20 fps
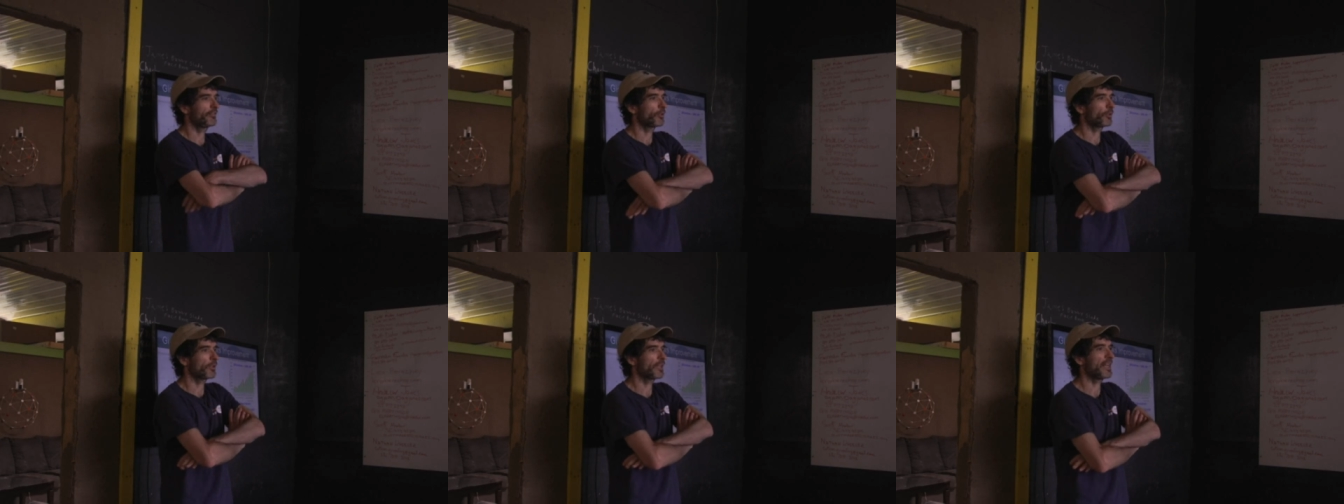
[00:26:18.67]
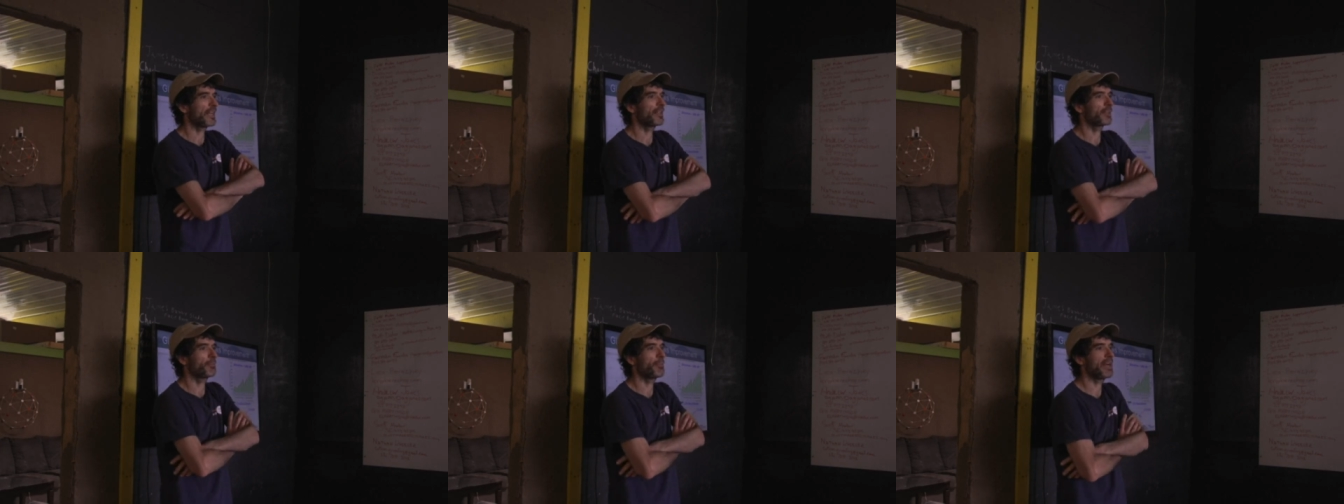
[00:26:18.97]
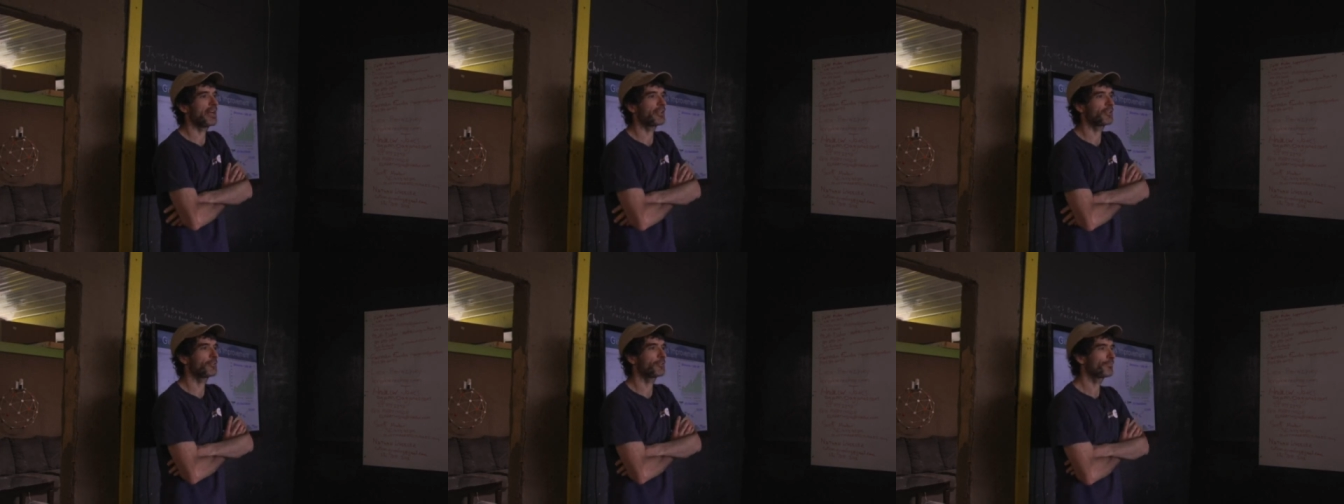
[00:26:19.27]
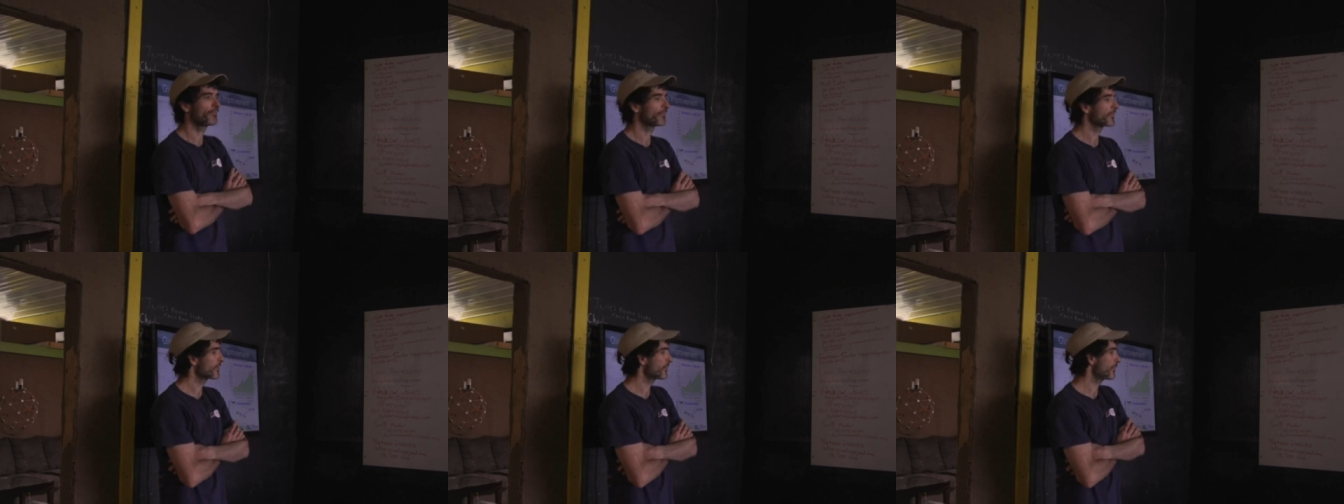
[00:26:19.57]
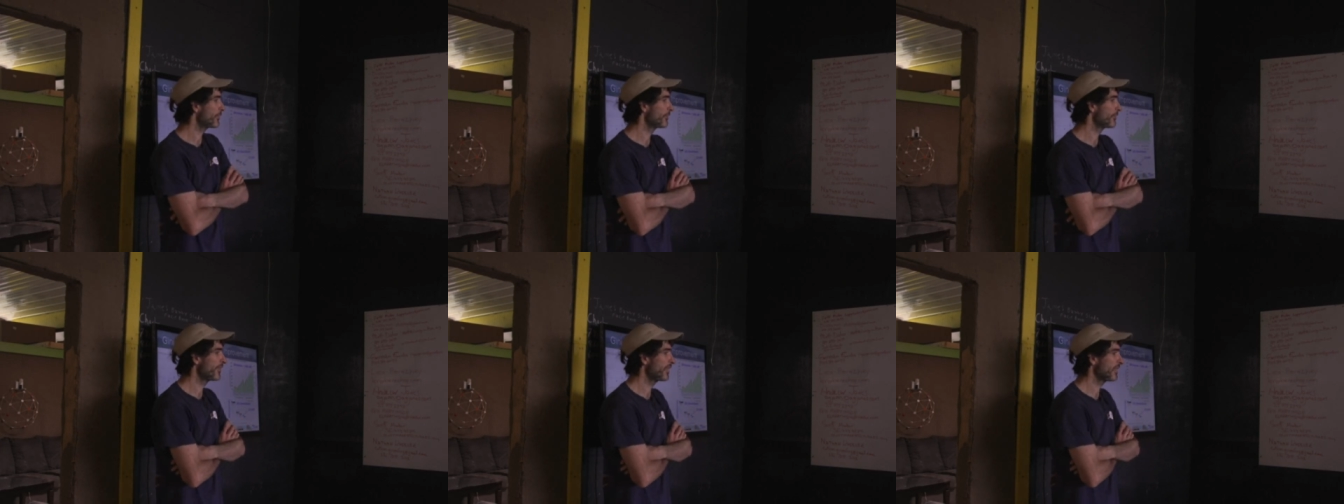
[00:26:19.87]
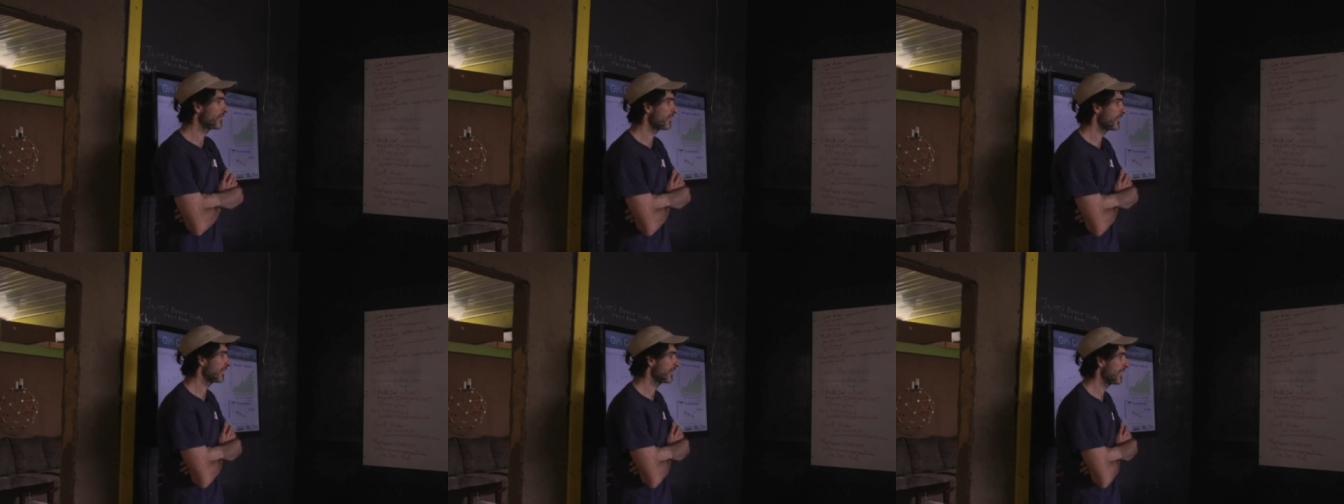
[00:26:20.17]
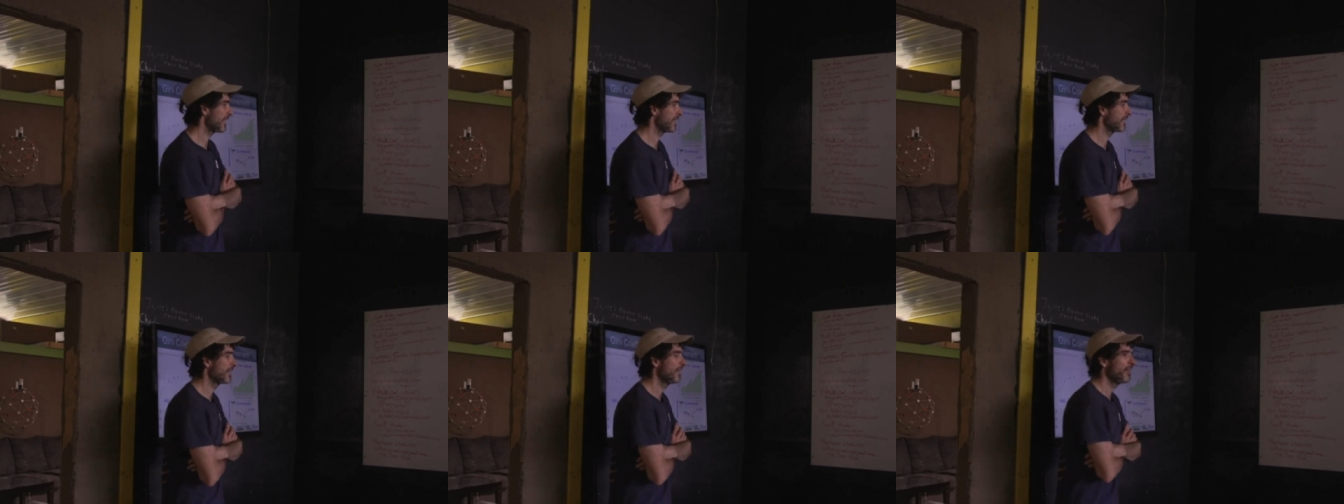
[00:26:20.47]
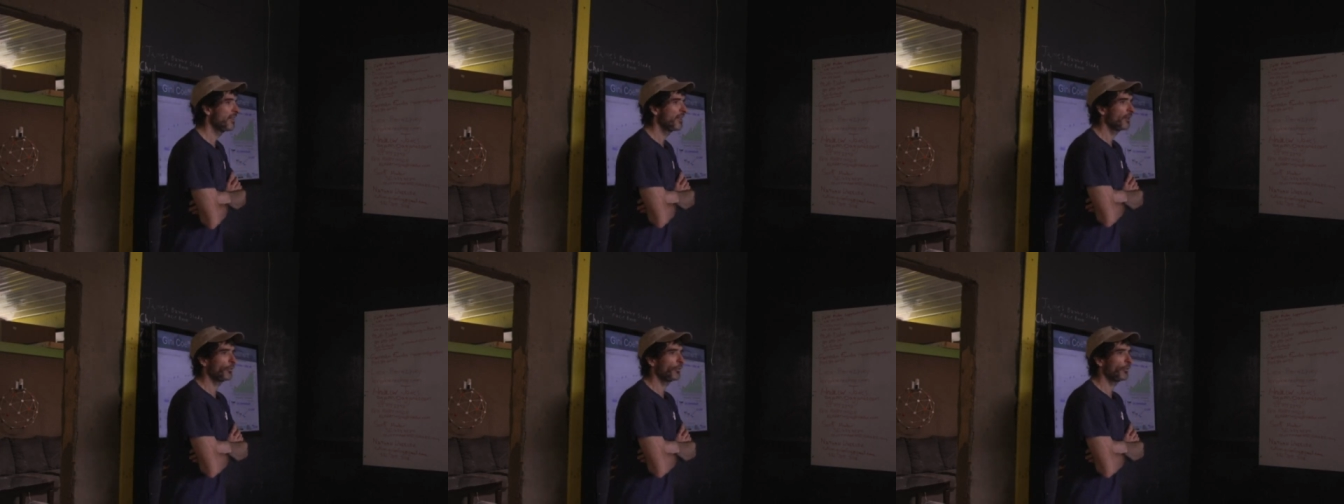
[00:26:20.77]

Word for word: organic matter, so things like that.